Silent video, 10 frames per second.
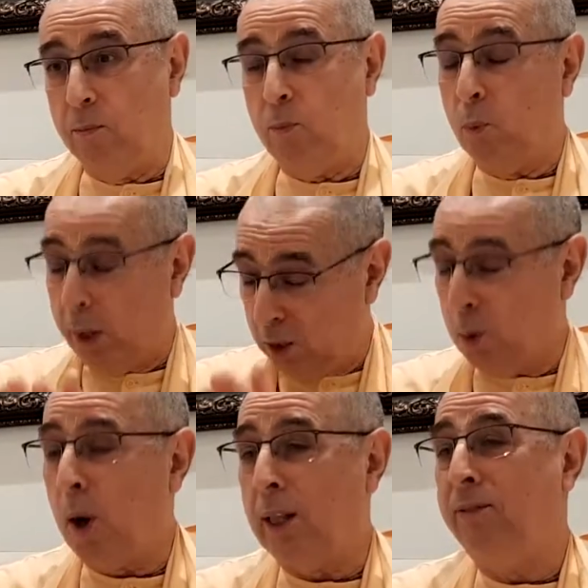when the
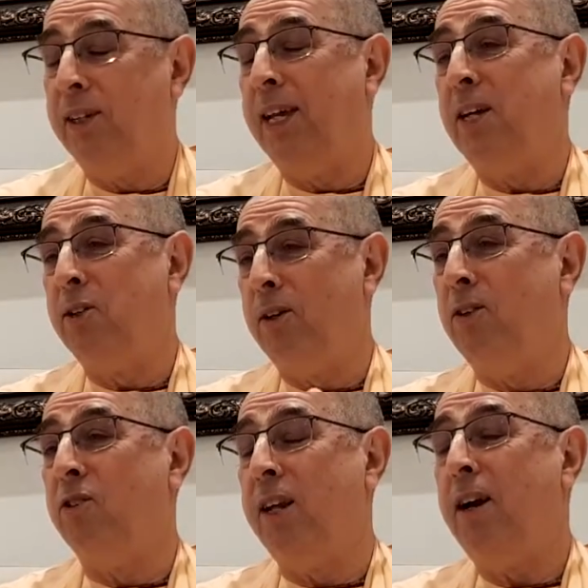qualification
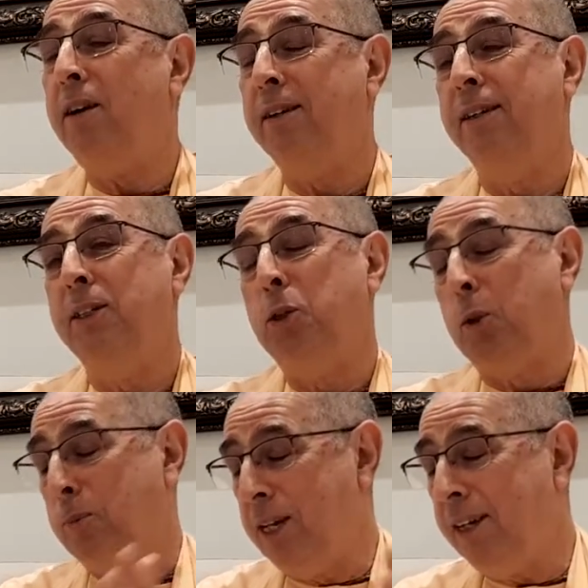is there to
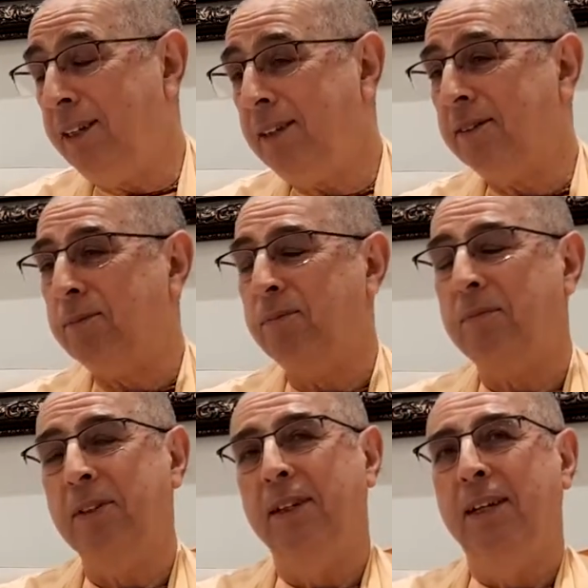obtain it.
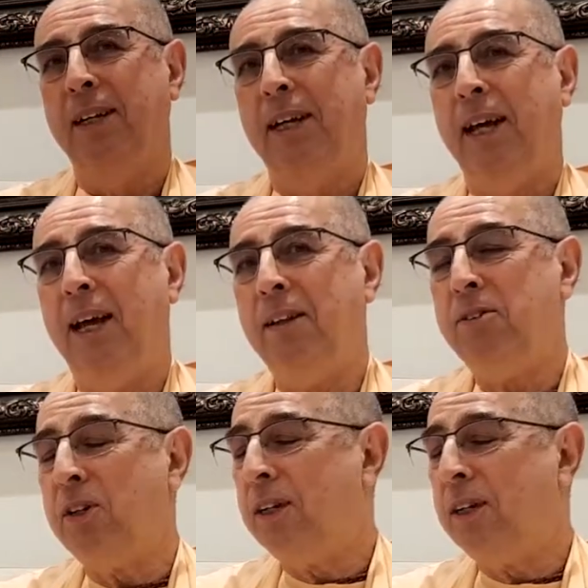And